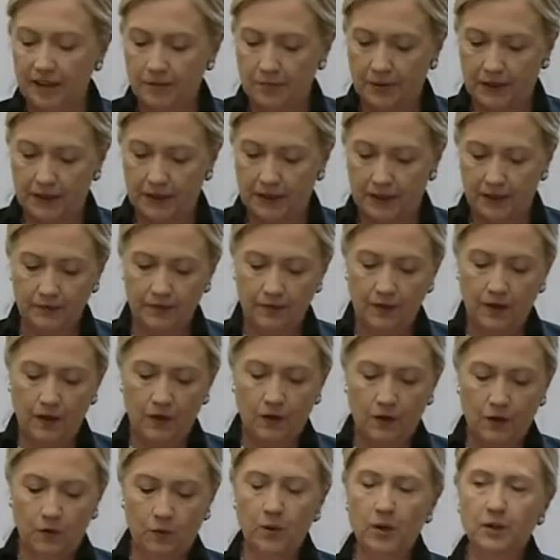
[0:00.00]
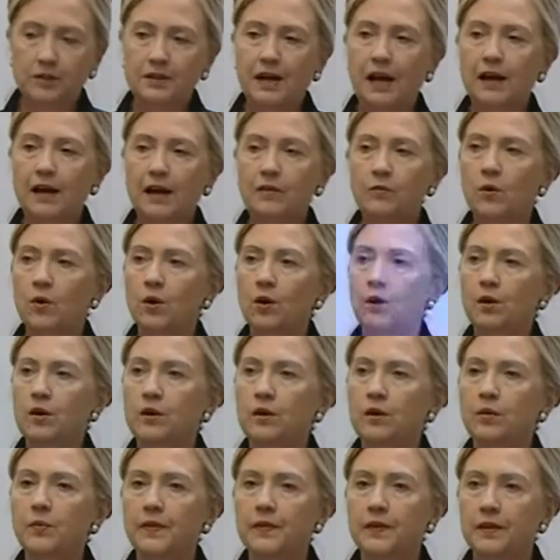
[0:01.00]
Libya will not work
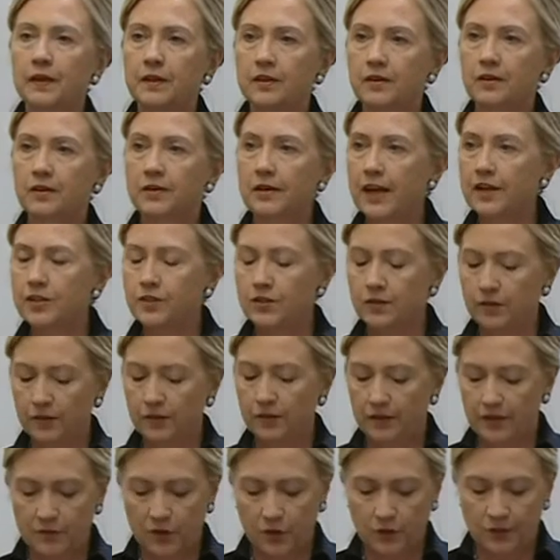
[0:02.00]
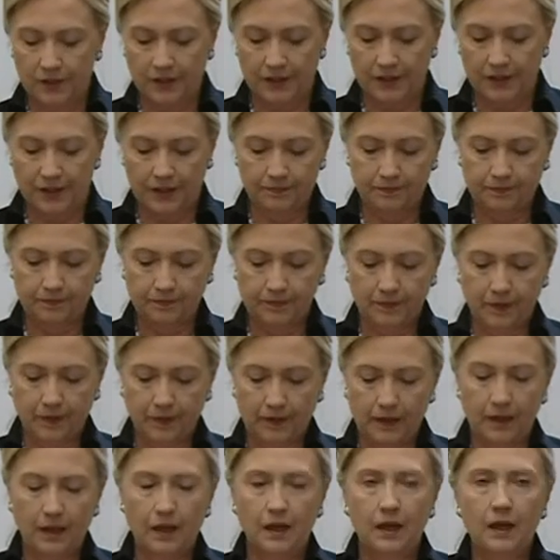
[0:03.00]
with the international community.
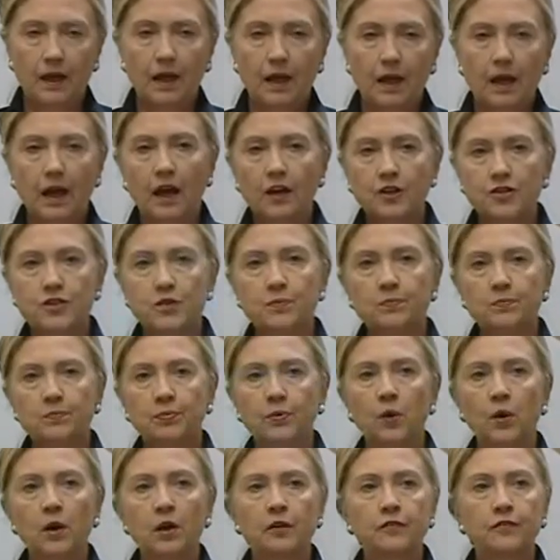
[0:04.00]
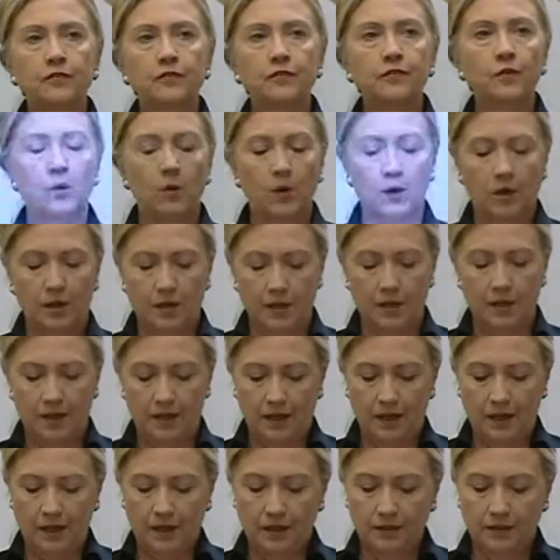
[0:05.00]
Our support for
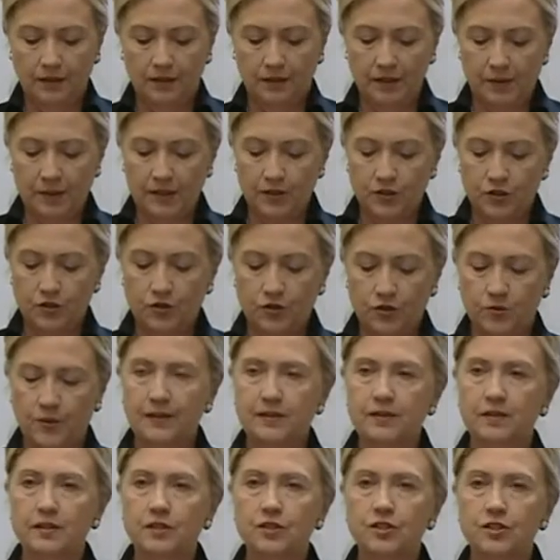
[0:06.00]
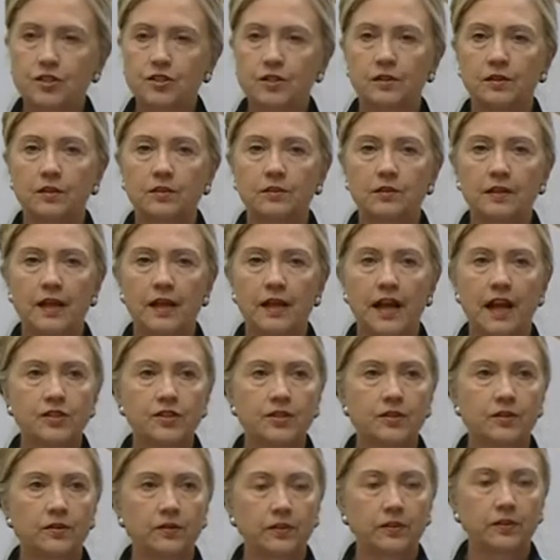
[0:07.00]
Libya's Transitional
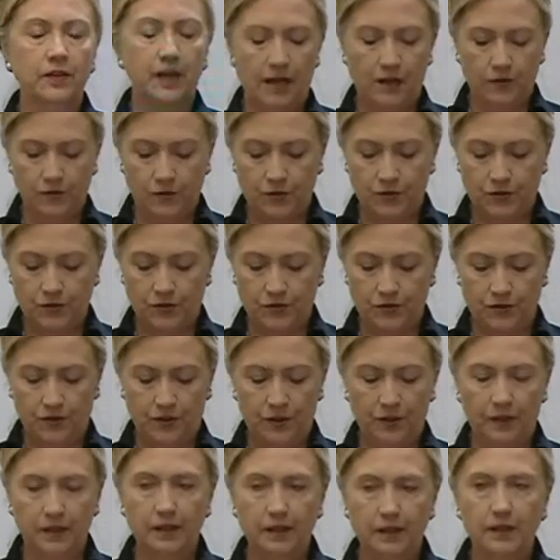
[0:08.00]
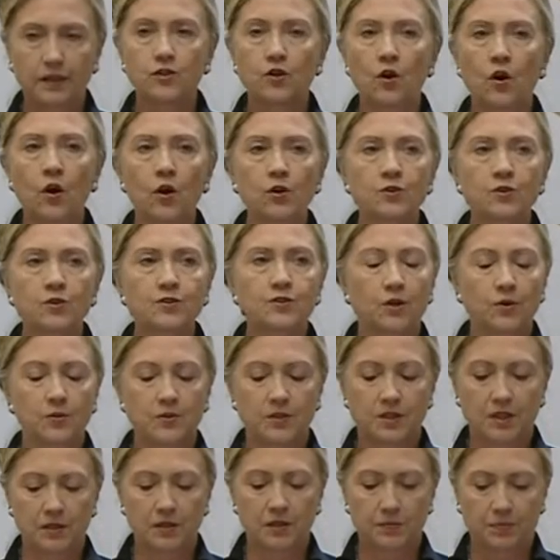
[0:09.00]
National Council is also
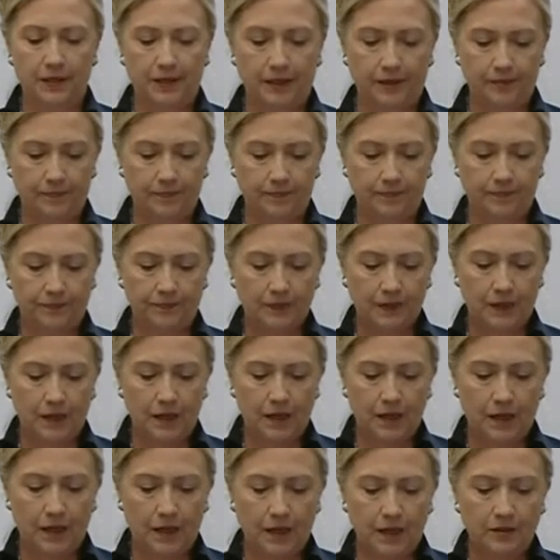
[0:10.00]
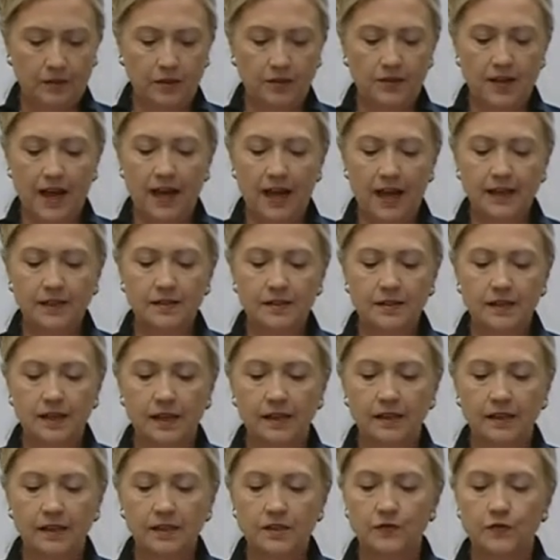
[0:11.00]
deepening. The United
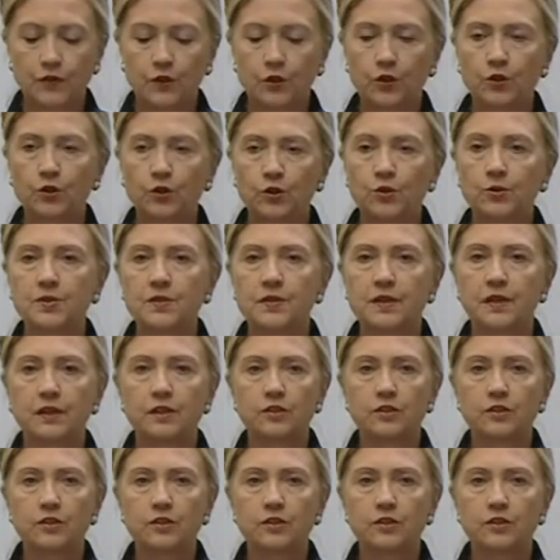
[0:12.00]
States views the